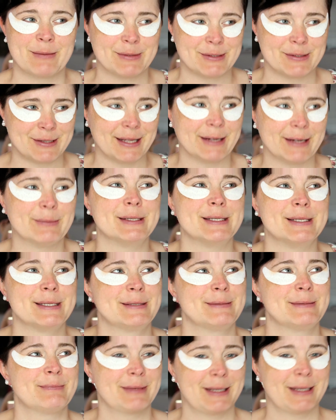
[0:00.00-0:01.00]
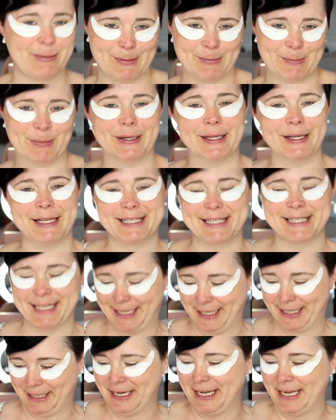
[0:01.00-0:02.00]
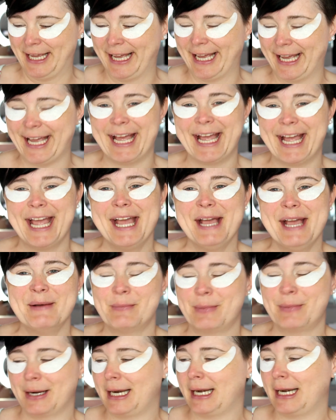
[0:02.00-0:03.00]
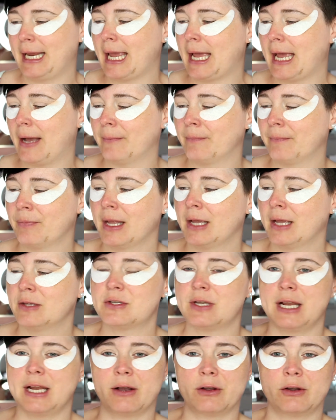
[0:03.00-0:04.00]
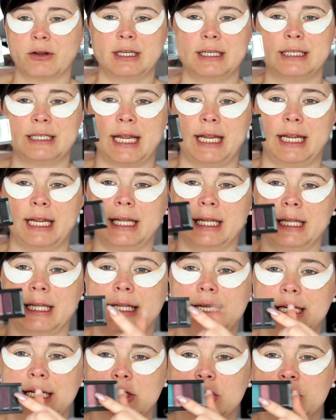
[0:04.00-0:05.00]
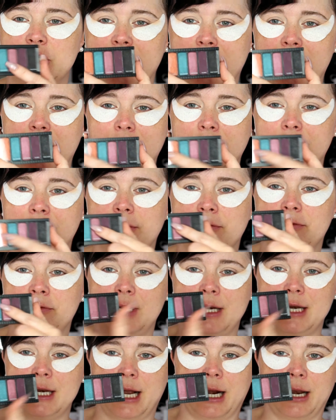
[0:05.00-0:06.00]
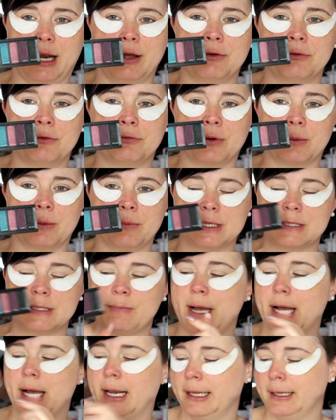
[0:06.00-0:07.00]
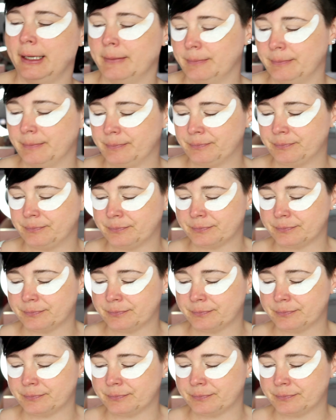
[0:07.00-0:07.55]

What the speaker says: time, so that's pretty exciting. But anyhow, so now I'm going to take the shade Vanilla from this palette,